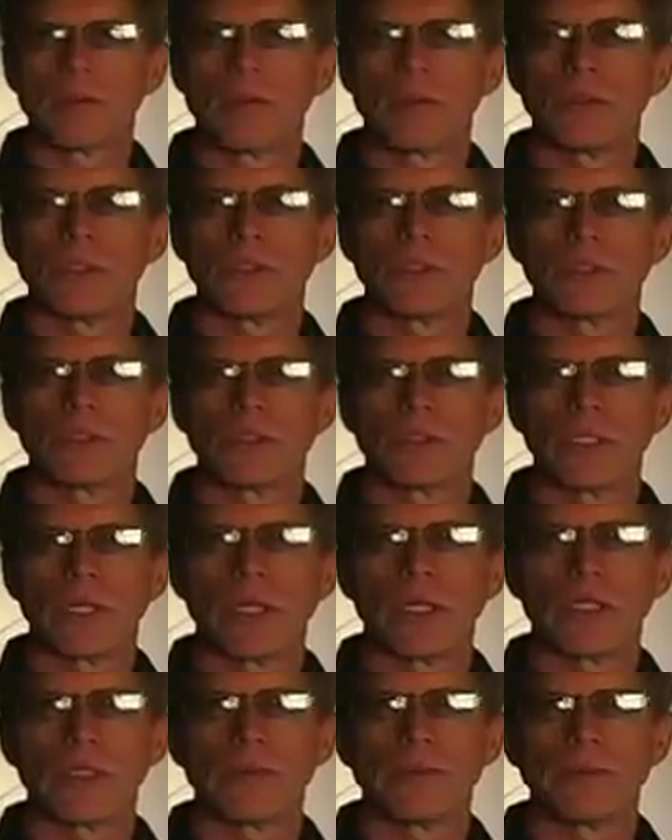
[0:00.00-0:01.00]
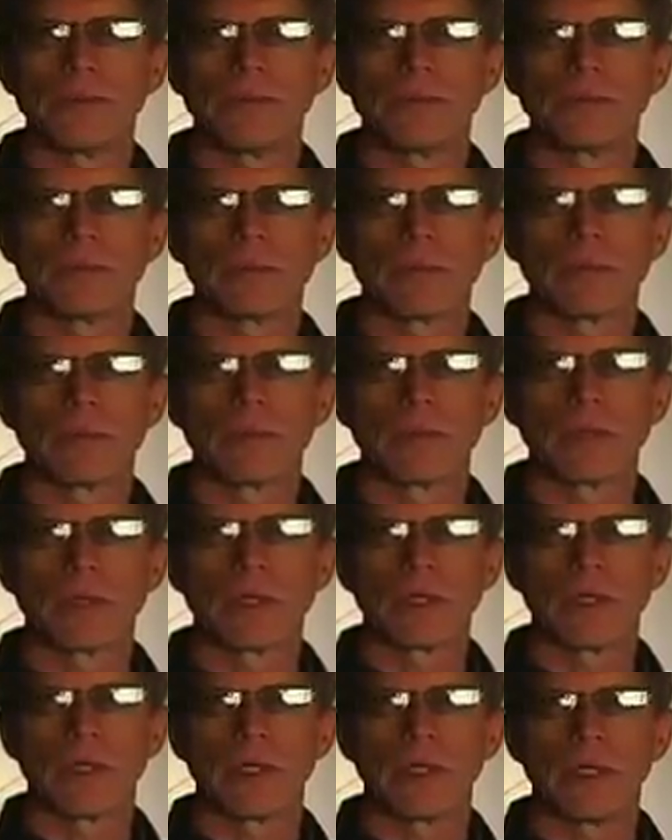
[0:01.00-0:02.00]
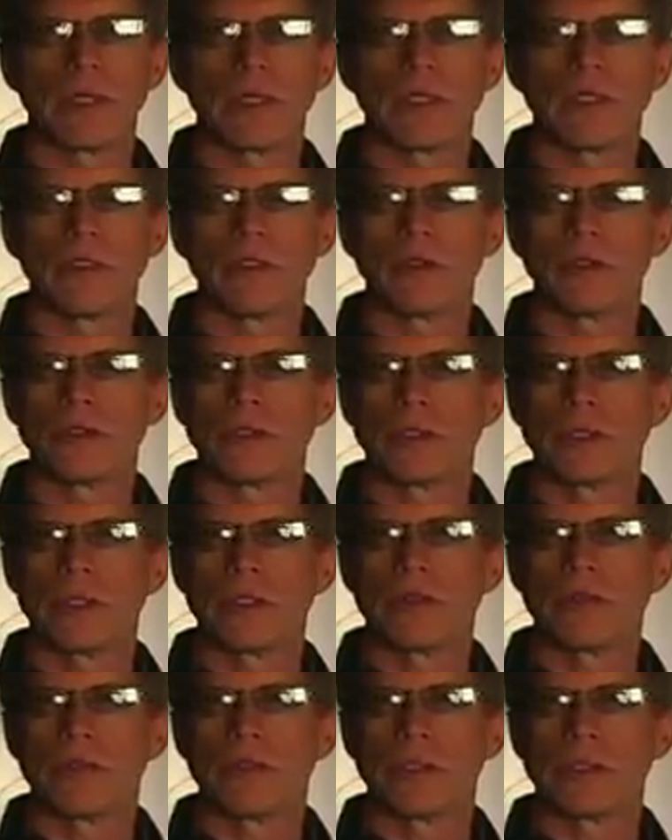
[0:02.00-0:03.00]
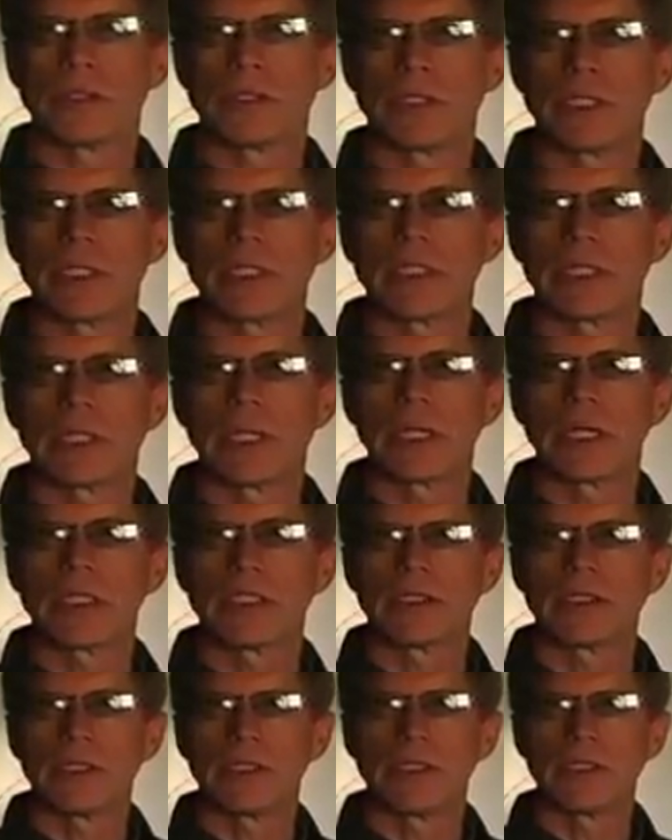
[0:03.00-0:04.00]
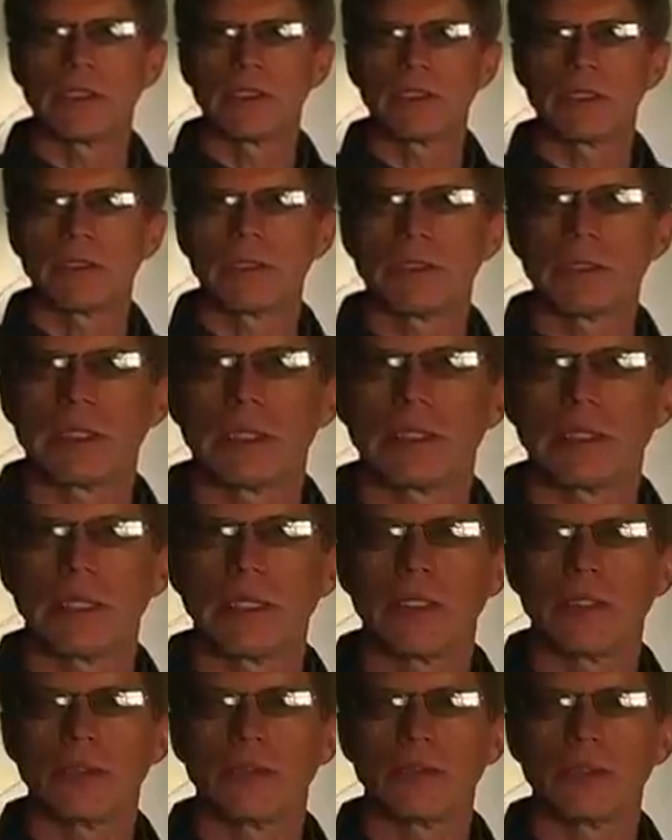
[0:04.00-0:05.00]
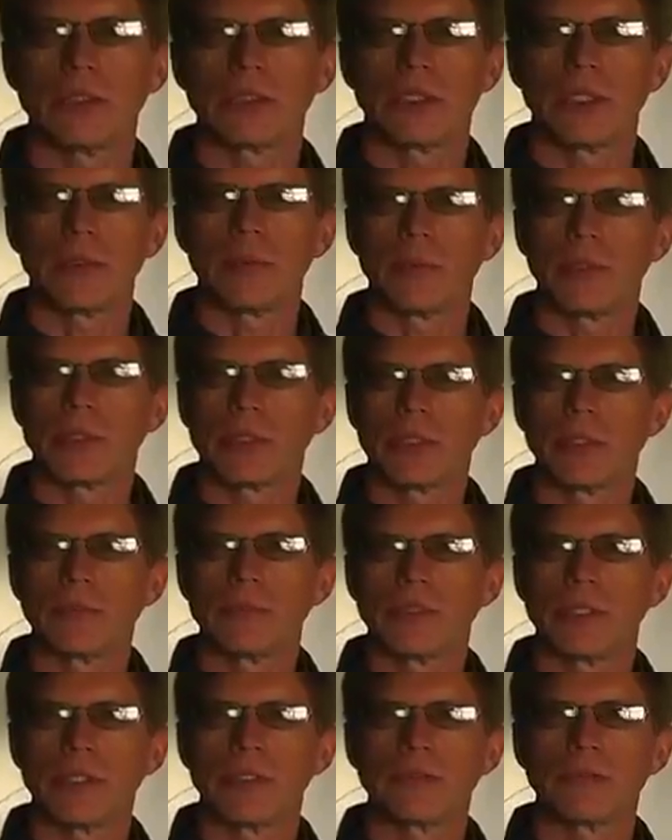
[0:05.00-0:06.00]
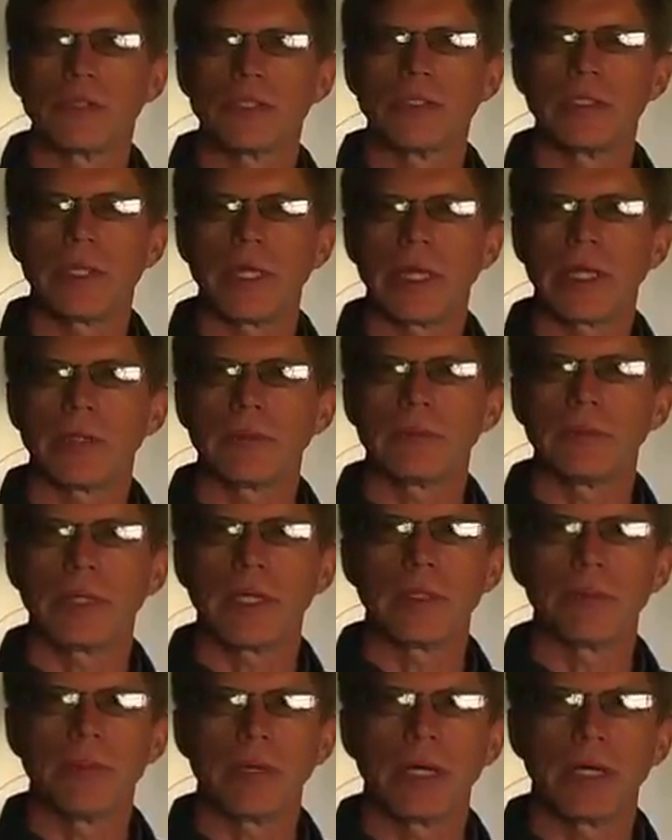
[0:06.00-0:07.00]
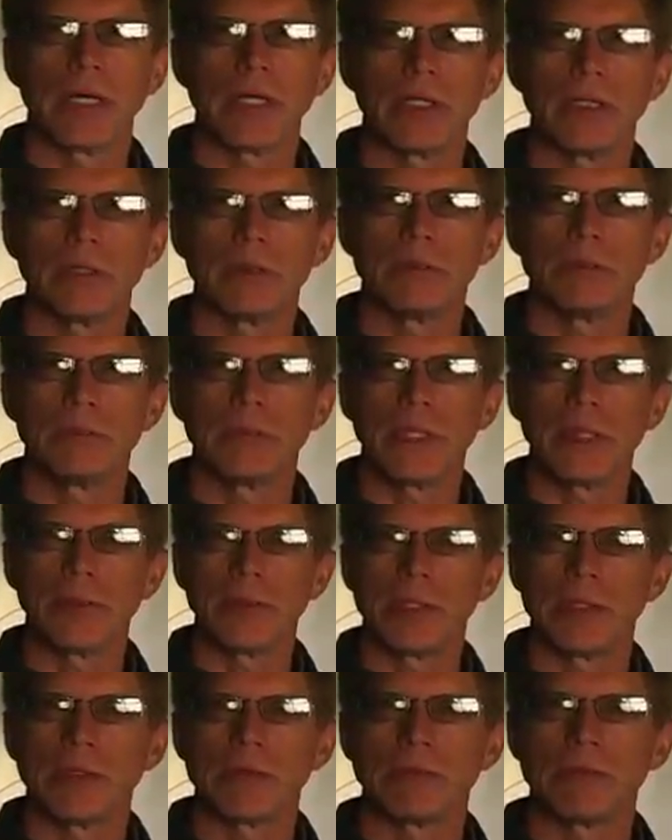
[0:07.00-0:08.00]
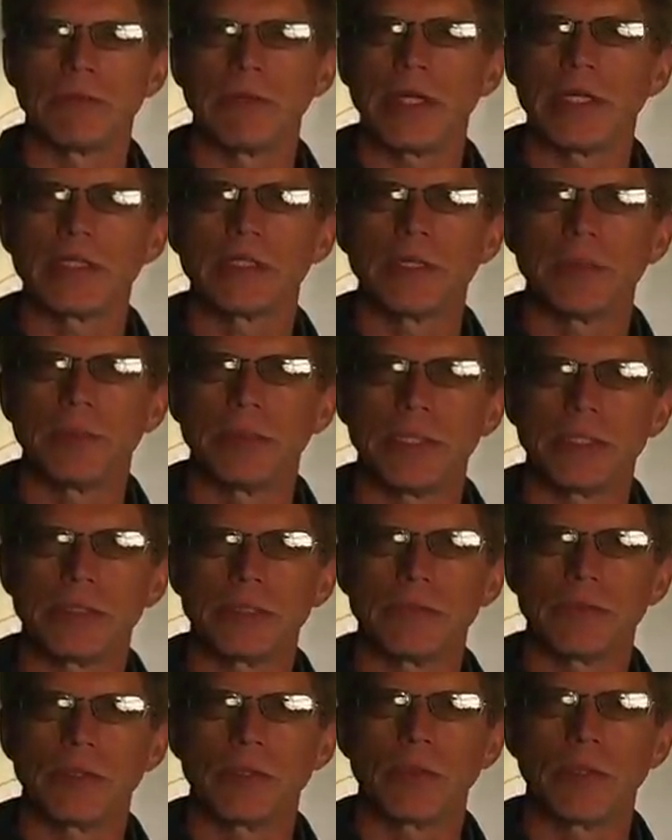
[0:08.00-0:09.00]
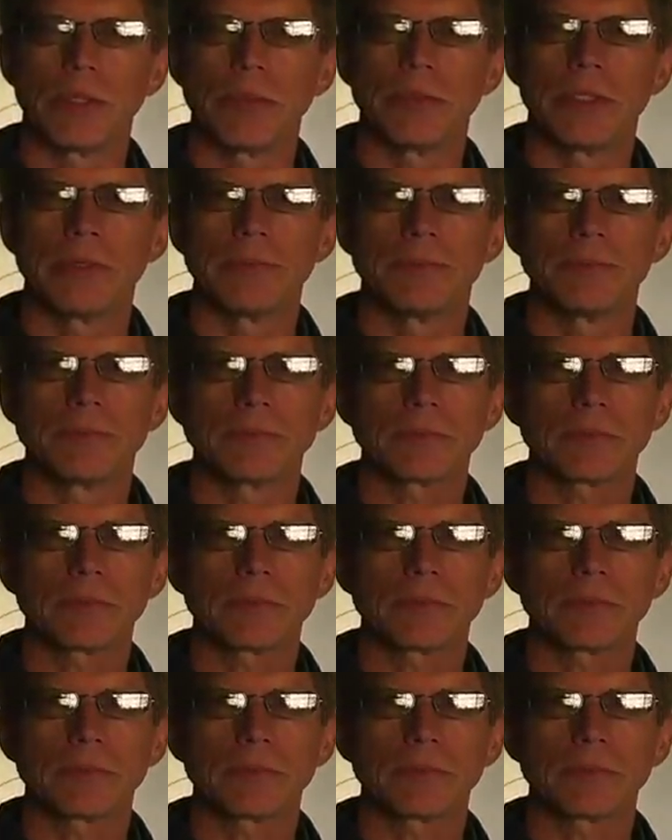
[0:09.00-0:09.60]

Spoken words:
owners start, and usually the first thing that I see that they do is they put themselves in debt by buying maybe a fancy piece of equipment,